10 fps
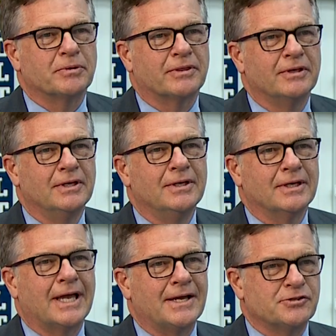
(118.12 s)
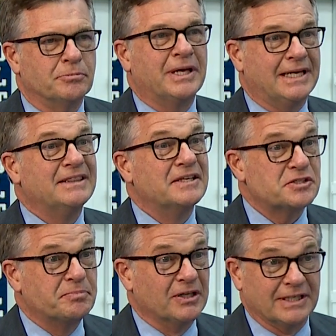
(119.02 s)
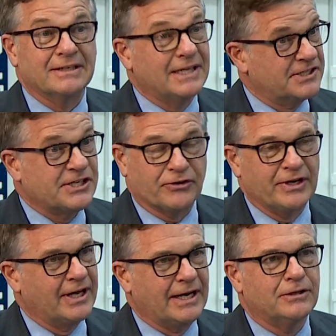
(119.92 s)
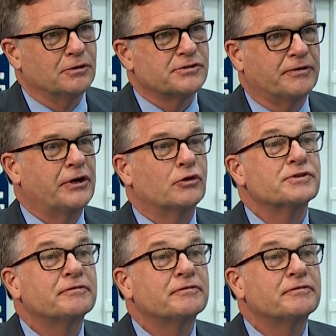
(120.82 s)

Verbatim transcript: with guys who've been in this building, Nick Sirianni, yeah. close friend of yours,